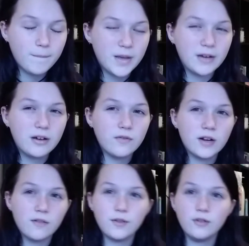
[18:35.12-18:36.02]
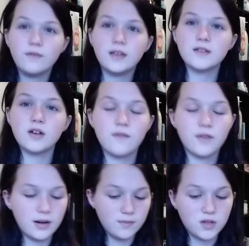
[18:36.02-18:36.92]
I know I've read a few of these over,
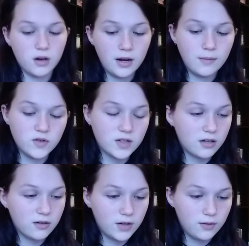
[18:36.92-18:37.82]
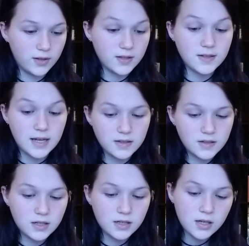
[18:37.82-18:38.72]
and I'm sorry, I'm just kind of reading what it says.